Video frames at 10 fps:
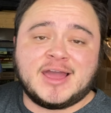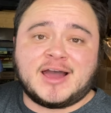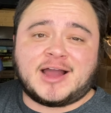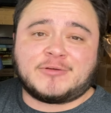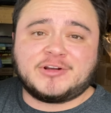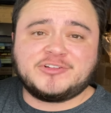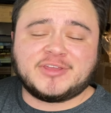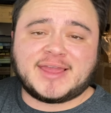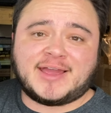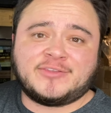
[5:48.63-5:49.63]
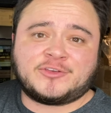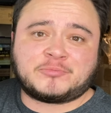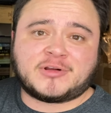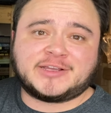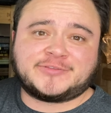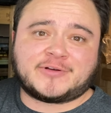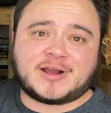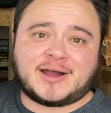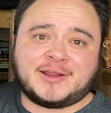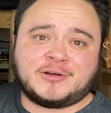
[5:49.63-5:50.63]
I originally had this price for
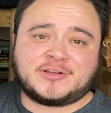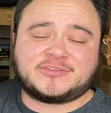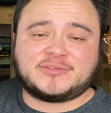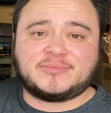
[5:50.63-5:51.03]
higher because